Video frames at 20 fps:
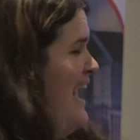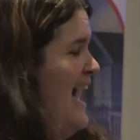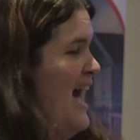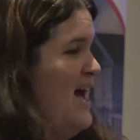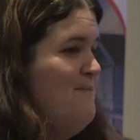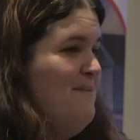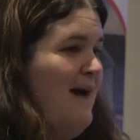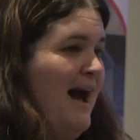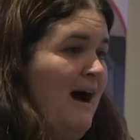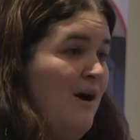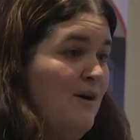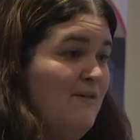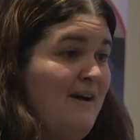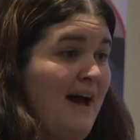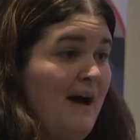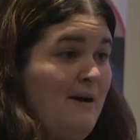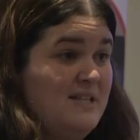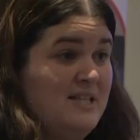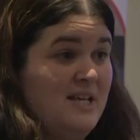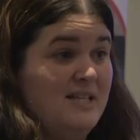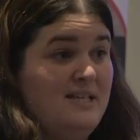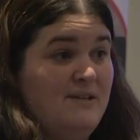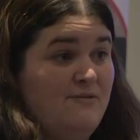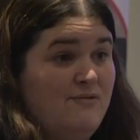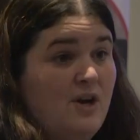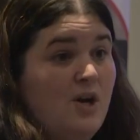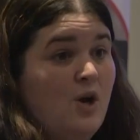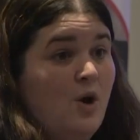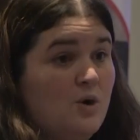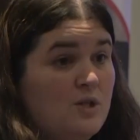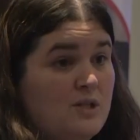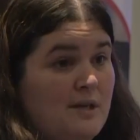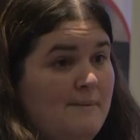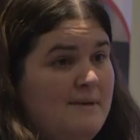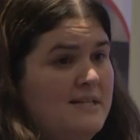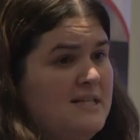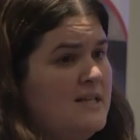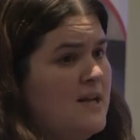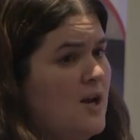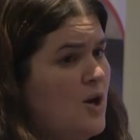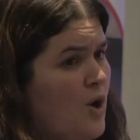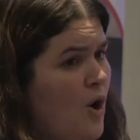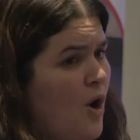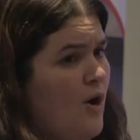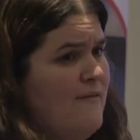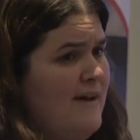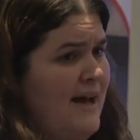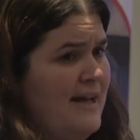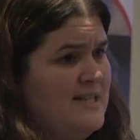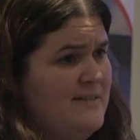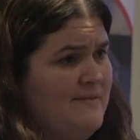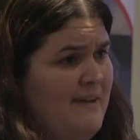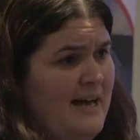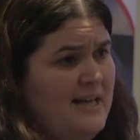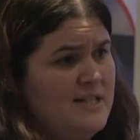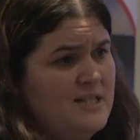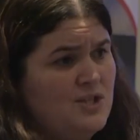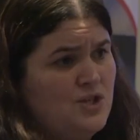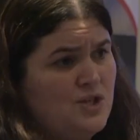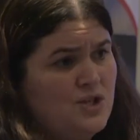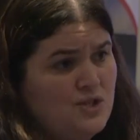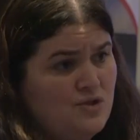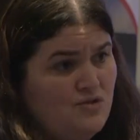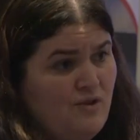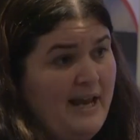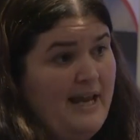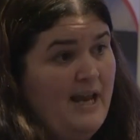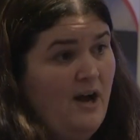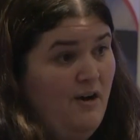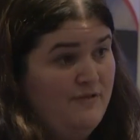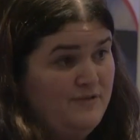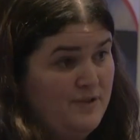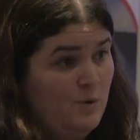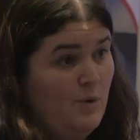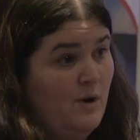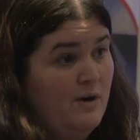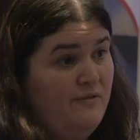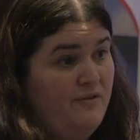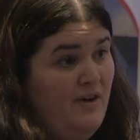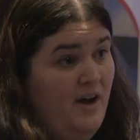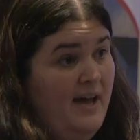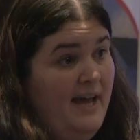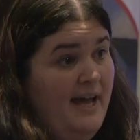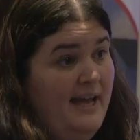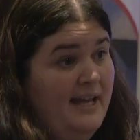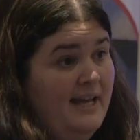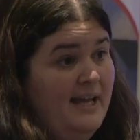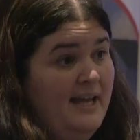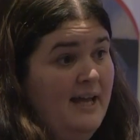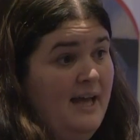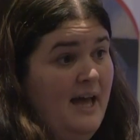Out of hours I did for a long time, and I did a lot of out of hours straight after qualifying,